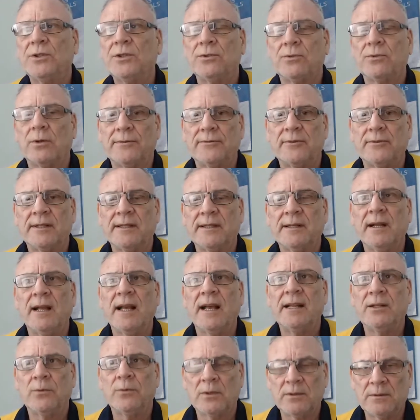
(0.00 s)
what you're offering,
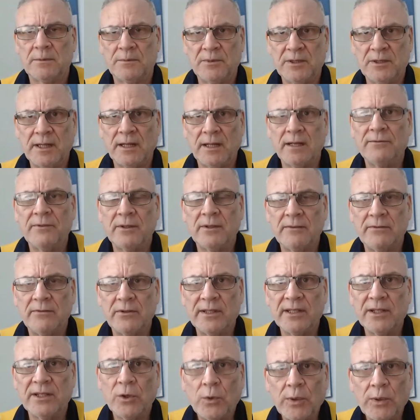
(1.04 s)
and you want them to know very,
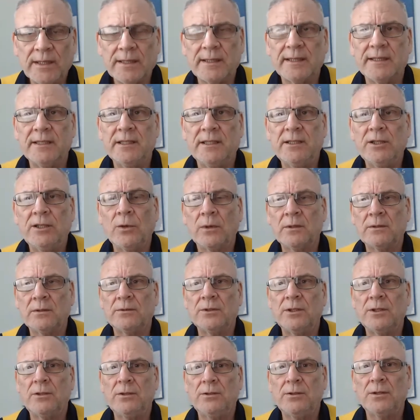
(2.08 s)
very quickly. You
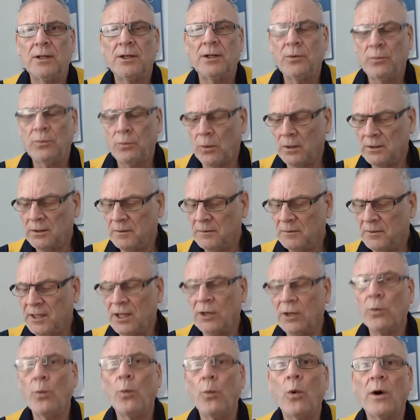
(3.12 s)
want them to
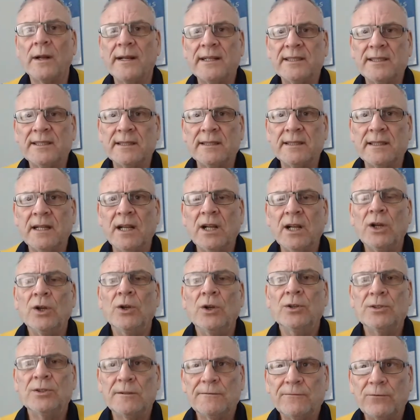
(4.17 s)
know what is it,
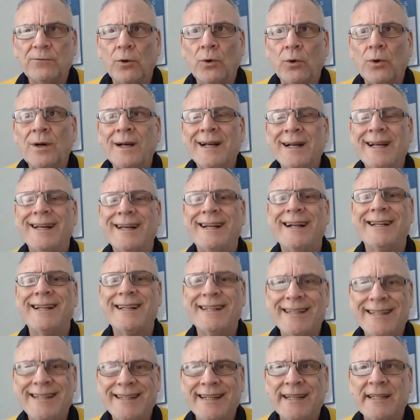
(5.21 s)
who's it for, and how
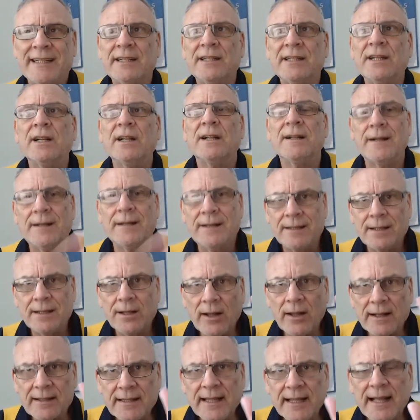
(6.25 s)
they can get it,
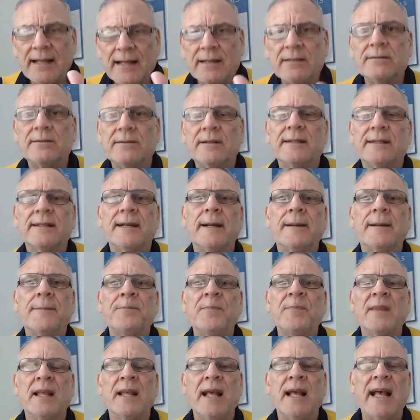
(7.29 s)
like that.
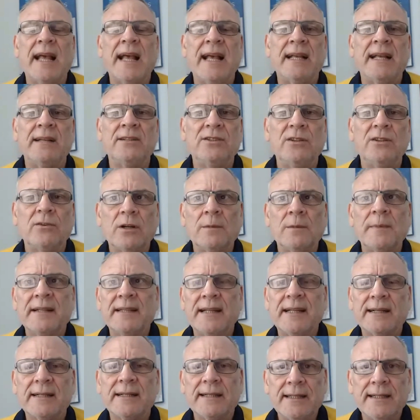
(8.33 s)
Okay, and you've got to
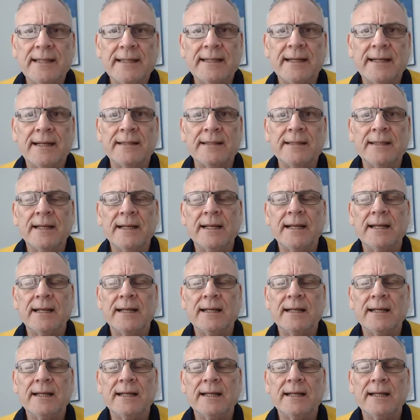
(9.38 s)
make that clear,